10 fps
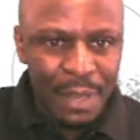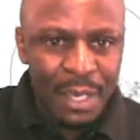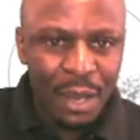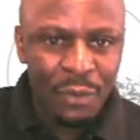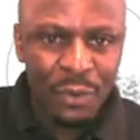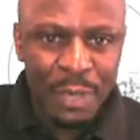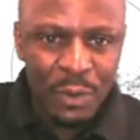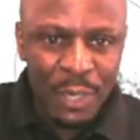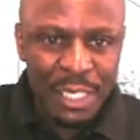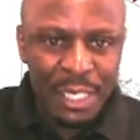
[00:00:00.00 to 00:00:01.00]
Now from
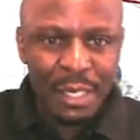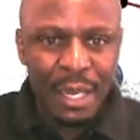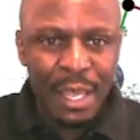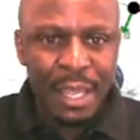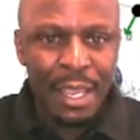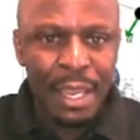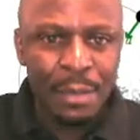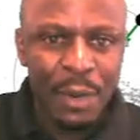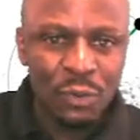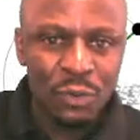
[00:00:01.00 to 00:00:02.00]
equation uh,
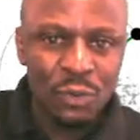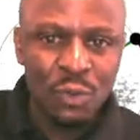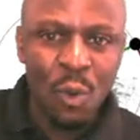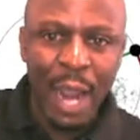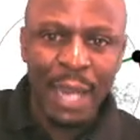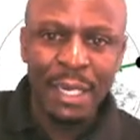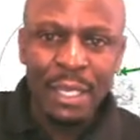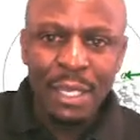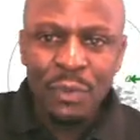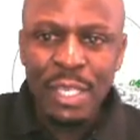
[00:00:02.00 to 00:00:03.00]
8.21,
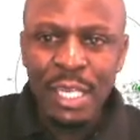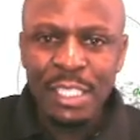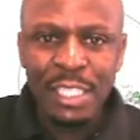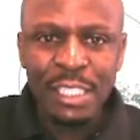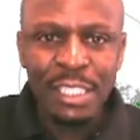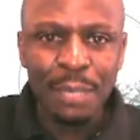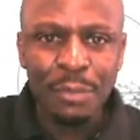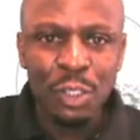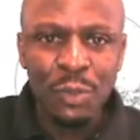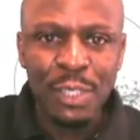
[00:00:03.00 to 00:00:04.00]
we can just
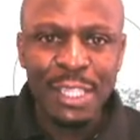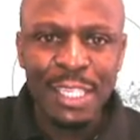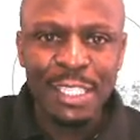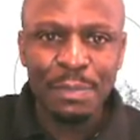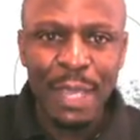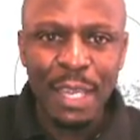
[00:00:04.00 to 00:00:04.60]
substitute things back